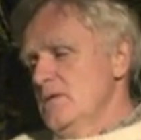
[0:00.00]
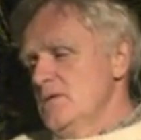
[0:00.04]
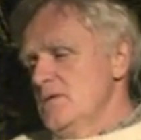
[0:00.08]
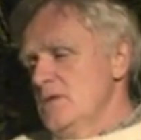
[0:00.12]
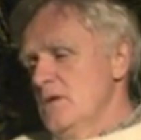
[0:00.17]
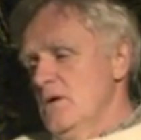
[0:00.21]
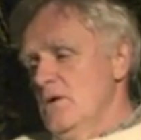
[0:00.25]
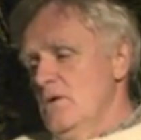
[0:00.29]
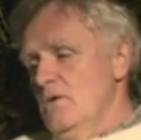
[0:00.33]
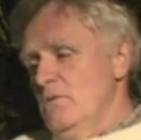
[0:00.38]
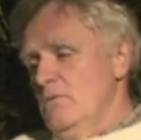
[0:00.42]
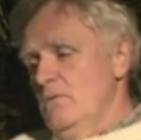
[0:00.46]

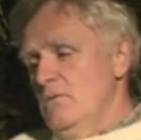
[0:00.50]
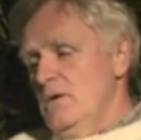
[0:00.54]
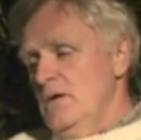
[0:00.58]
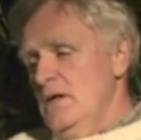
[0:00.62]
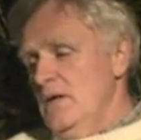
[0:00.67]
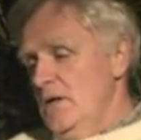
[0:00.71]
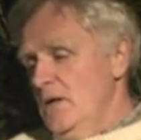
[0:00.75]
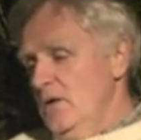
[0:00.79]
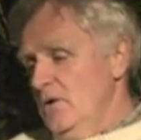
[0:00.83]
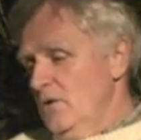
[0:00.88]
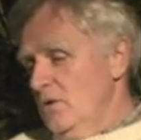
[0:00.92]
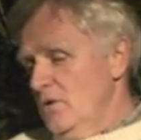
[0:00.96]
So
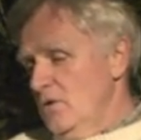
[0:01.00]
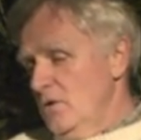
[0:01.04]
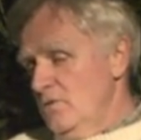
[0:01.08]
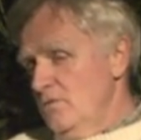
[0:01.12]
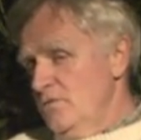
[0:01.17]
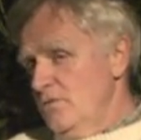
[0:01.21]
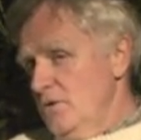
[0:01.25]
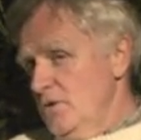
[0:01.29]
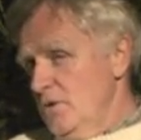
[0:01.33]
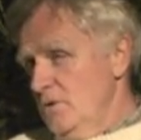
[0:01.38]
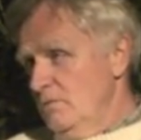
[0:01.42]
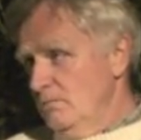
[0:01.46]
eating good
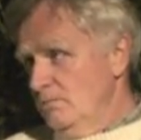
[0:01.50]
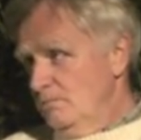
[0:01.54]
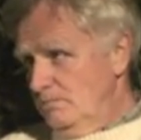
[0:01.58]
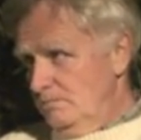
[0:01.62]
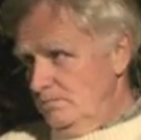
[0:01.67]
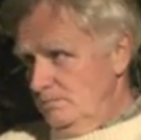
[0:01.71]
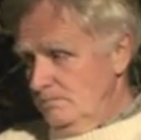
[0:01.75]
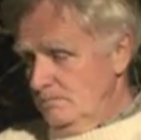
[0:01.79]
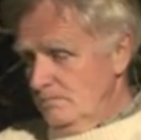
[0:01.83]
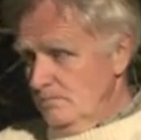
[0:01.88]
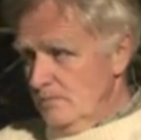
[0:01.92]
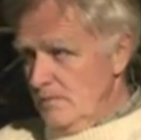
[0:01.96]
food,
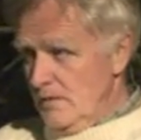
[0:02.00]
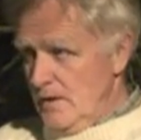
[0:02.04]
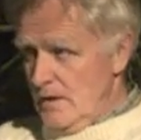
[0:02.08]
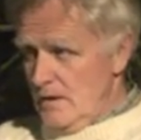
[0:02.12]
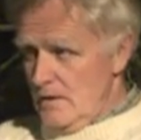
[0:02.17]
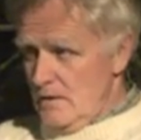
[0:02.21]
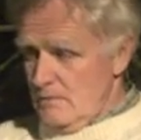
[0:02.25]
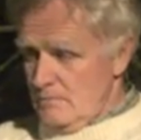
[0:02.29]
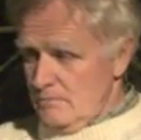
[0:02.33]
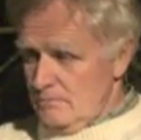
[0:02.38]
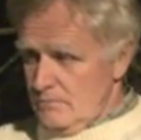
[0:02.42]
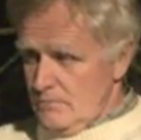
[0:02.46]

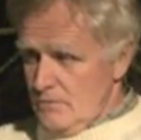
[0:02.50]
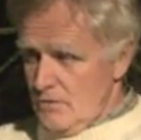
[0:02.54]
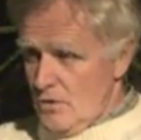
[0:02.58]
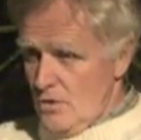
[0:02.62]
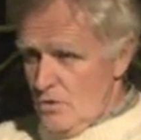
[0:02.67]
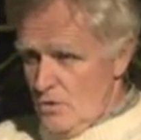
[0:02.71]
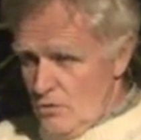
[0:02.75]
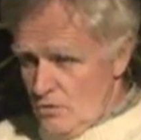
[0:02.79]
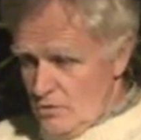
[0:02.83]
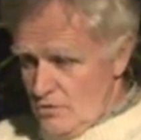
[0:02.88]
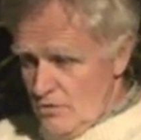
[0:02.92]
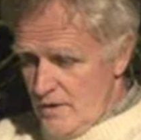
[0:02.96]
the
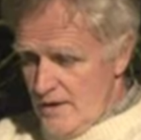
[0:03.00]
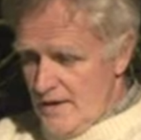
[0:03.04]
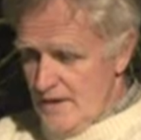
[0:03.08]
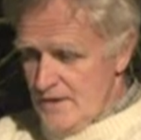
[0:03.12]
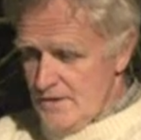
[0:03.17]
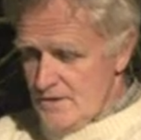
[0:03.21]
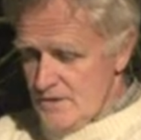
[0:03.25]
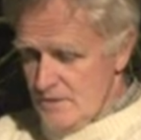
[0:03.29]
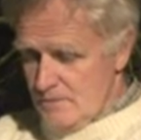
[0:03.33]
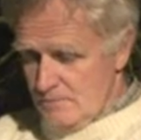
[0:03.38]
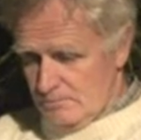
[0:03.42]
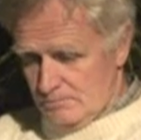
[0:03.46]
whole
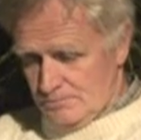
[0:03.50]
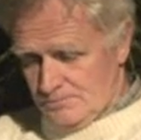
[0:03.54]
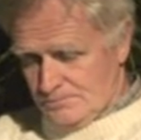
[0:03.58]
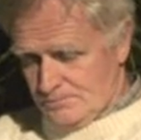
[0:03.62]
grains,